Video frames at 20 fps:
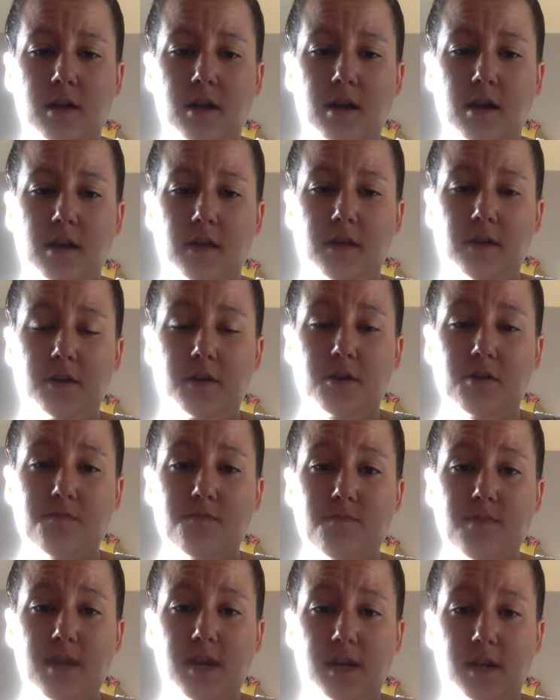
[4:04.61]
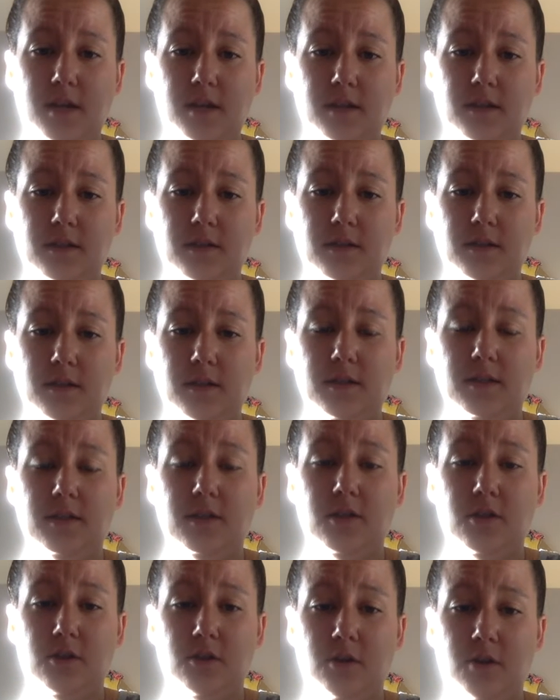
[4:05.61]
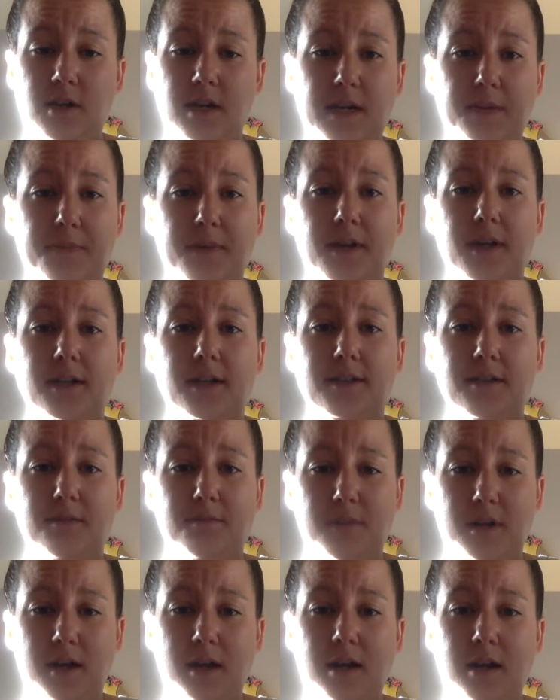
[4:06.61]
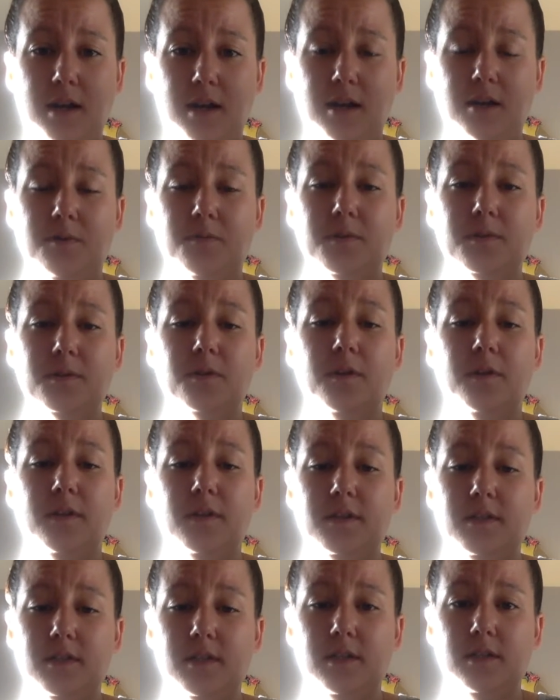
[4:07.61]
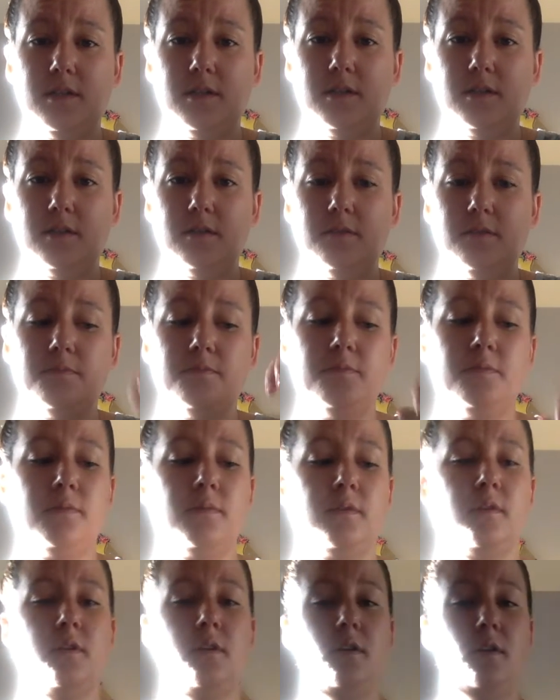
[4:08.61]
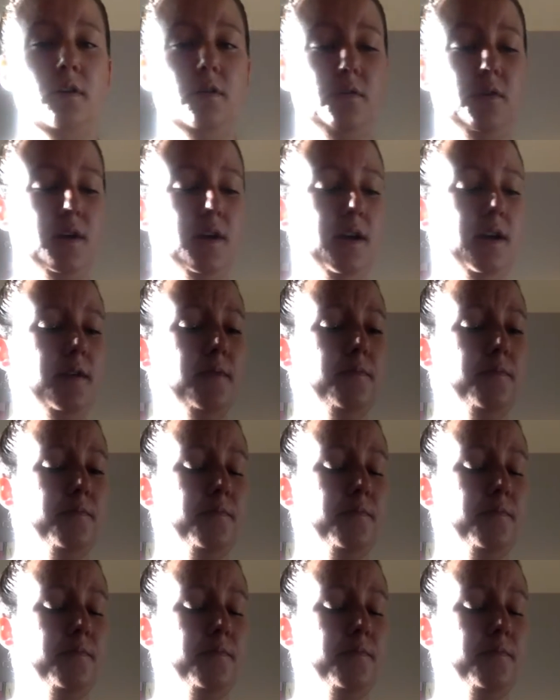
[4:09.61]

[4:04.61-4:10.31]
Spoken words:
and then your minutes is 30 because the minute hand was on the 6. Okay?